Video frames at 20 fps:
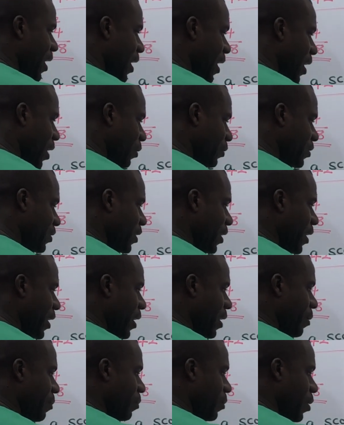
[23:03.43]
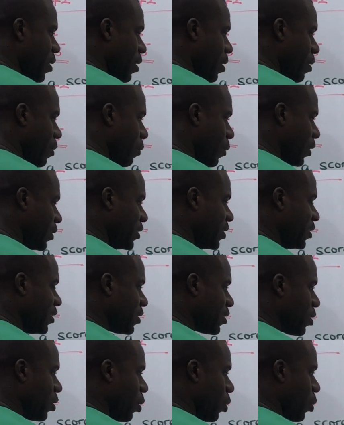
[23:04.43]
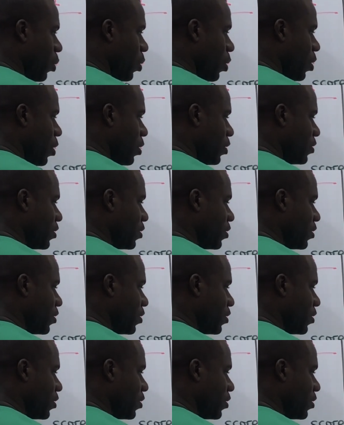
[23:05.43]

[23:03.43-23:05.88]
LCM. What is score?